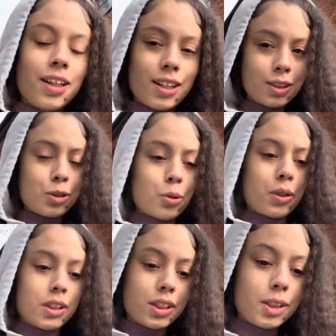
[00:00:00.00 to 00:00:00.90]
get
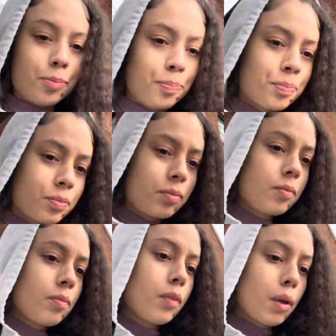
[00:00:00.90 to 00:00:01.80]
yours
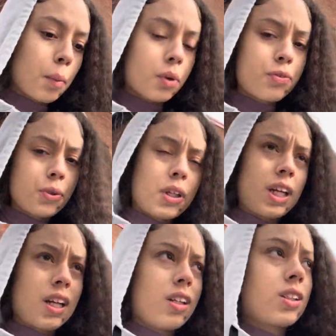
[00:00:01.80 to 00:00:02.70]
before
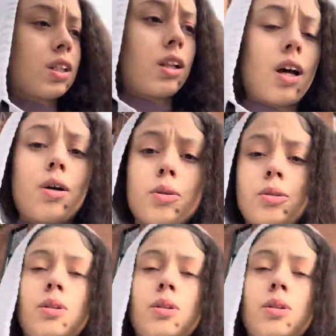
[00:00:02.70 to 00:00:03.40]
they sell out.